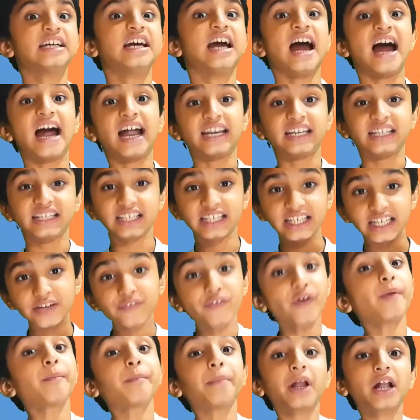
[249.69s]
and
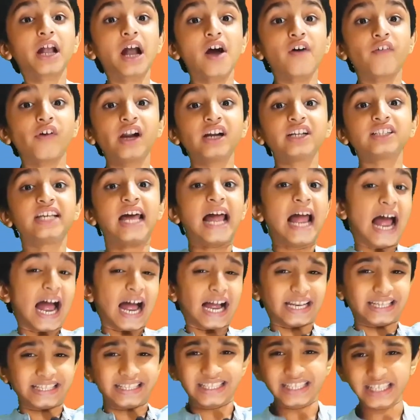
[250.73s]
even bigger ones,
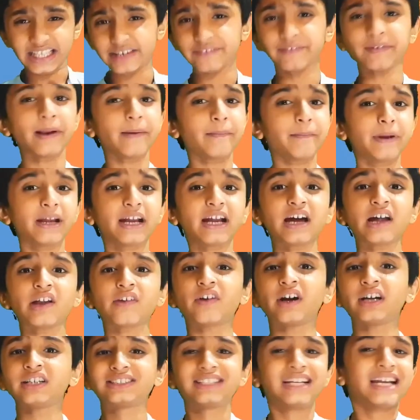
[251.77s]
and even bigger
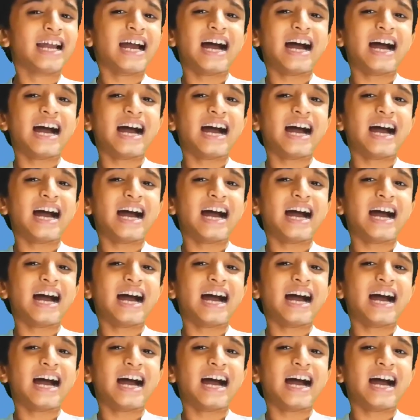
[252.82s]
ones,